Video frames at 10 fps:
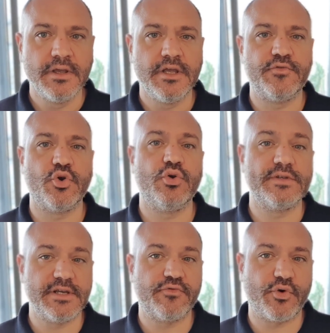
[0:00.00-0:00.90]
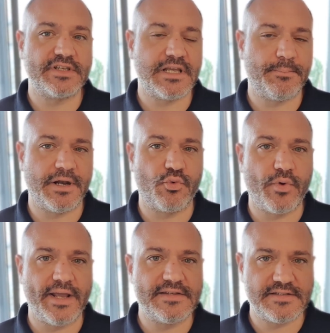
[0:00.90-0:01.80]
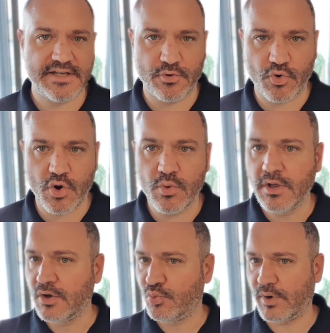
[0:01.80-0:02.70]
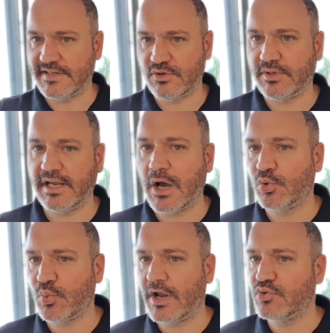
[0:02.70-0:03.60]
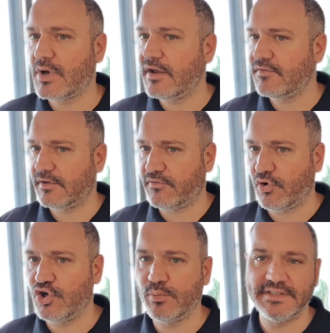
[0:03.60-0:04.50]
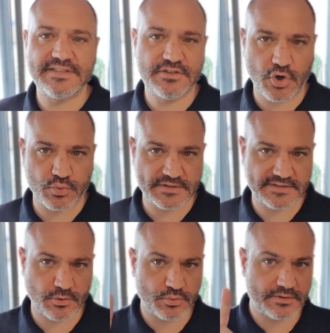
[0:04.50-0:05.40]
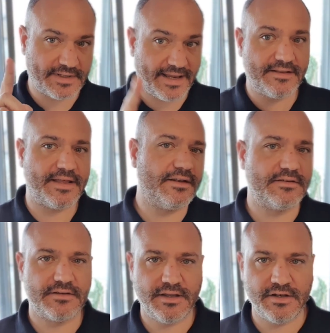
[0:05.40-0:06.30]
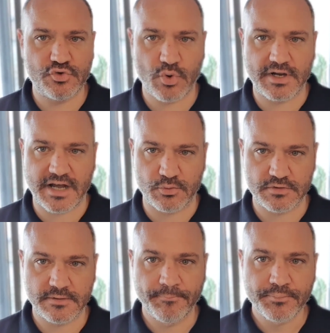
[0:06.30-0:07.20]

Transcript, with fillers: If you're using, for example, RAID 0, once you take out one drive, the volume is toast. so take that into account.